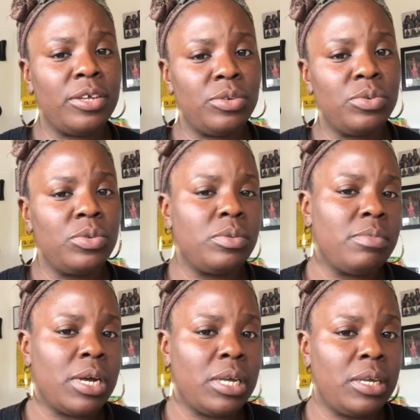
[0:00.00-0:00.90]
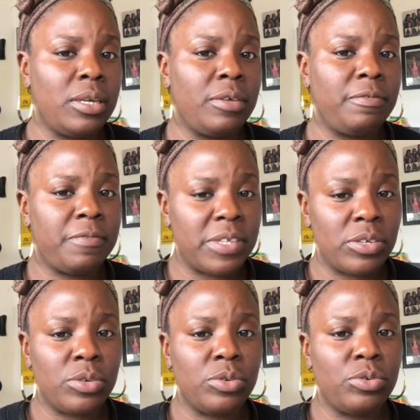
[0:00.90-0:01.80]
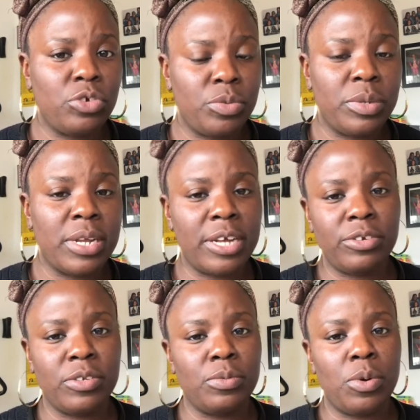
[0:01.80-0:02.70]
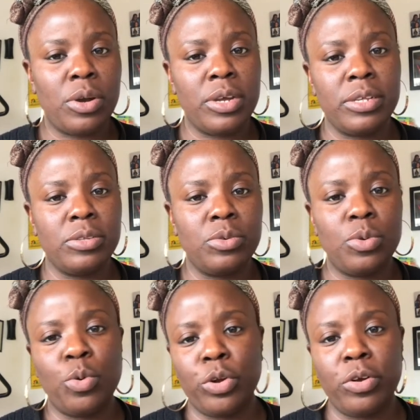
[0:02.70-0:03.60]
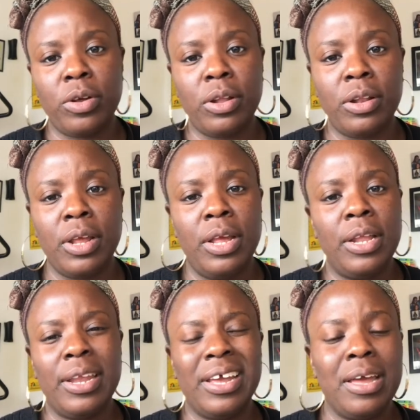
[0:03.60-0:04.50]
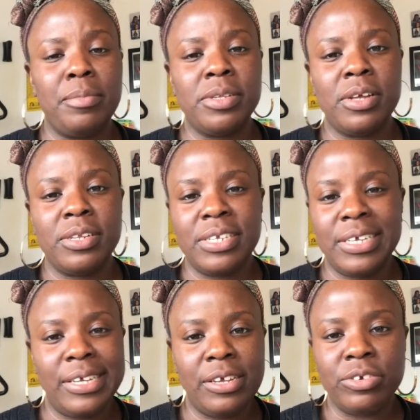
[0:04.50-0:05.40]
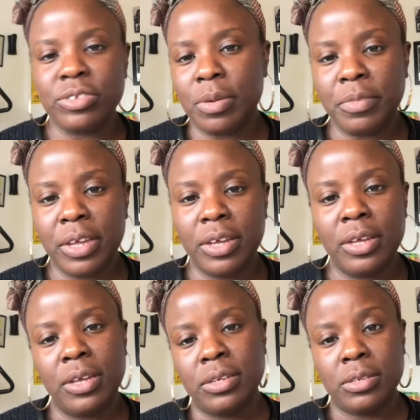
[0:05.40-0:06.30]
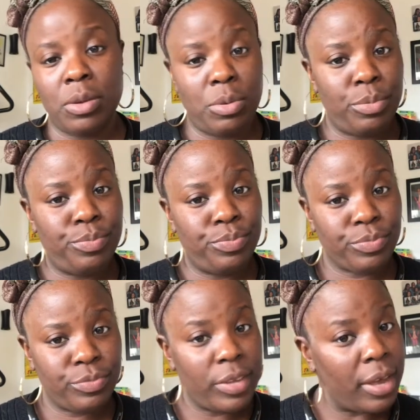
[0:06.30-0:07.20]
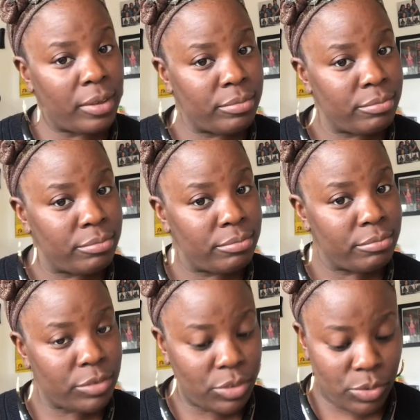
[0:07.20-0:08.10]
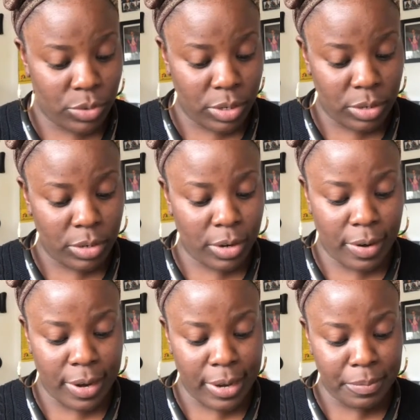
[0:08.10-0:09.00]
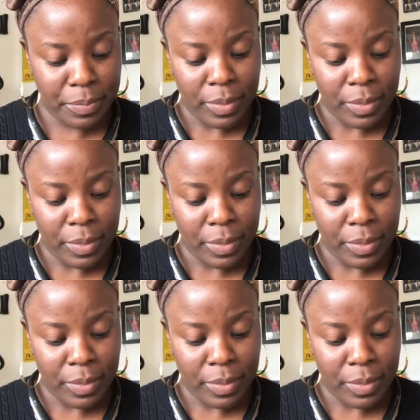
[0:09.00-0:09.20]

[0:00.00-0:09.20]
use my physical German address for is to order on like Amazon DE or something. So yeah, use it. All right.